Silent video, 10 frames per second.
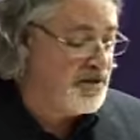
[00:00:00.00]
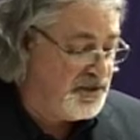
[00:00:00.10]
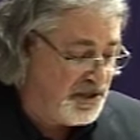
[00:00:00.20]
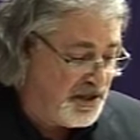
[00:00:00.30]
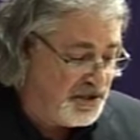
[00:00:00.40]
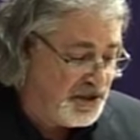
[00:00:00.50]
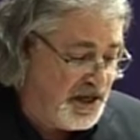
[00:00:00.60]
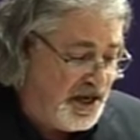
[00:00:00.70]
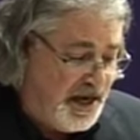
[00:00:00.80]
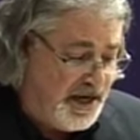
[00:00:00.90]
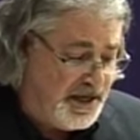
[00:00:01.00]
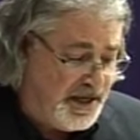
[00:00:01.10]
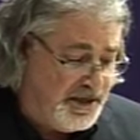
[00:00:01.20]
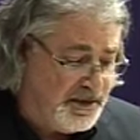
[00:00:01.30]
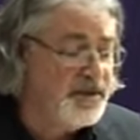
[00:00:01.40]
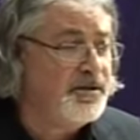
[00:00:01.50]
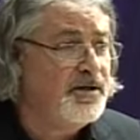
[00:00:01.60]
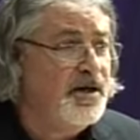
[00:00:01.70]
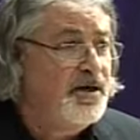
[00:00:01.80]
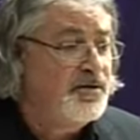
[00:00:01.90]
sociology in
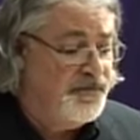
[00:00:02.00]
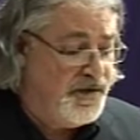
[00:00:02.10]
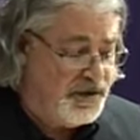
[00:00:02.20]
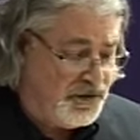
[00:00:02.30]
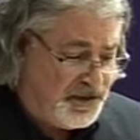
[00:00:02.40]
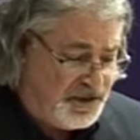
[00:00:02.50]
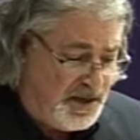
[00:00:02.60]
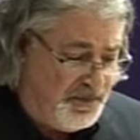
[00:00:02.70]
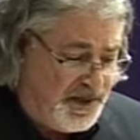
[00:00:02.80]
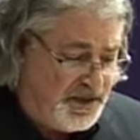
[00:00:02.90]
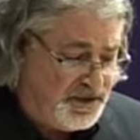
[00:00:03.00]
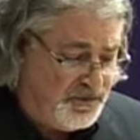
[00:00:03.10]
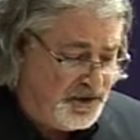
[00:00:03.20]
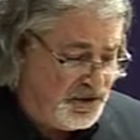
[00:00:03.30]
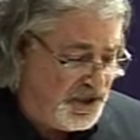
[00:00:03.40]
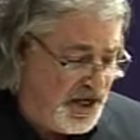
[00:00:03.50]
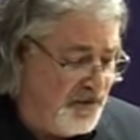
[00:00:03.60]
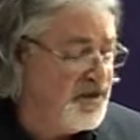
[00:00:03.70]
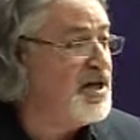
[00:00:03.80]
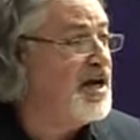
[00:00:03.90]
England. The first recipient of the
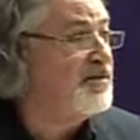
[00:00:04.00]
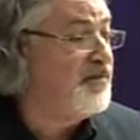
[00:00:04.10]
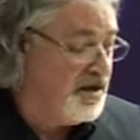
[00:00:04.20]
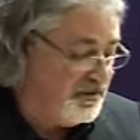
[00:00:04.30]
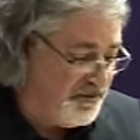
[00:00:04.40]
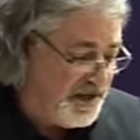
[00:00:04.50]
chair was Edvard